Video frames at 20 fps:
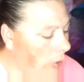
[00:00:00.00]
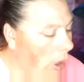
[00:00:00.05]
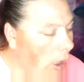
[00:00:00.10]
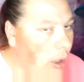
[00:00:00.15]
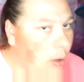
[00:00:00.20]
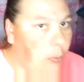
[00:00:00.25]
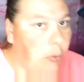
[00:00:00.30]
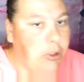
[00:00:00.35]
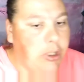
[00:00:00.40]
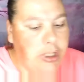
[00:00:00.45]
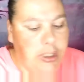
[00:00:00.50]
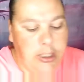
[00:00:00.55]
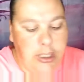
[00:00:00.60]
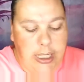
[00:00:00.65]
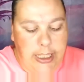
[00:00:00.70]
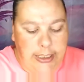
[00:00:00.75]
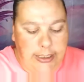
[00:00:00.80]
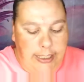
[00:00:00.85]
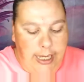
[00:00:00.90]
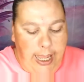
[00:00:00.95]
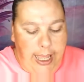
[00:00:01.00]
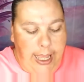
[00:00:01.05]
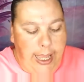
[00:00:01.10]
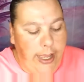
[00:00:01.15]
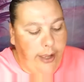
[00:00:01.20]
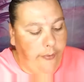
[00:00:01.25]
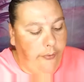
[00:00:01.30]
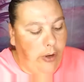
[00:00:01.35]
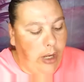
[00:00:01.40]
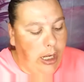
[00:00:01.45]
which is nice to
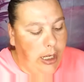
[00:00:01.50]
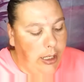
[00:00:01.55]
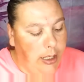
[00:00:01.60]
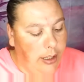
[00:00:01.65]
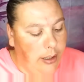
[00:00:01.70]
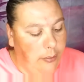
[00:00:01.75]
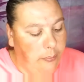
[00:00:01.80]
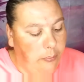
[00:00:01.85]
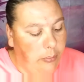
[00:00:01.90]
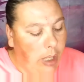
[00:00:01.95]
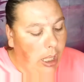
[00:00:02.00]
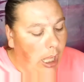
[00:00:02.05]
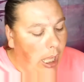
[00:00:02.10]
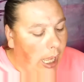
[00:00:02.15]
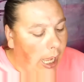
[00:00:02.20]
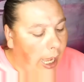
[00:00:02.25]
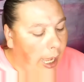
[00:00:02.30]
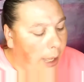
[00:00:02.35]
have. I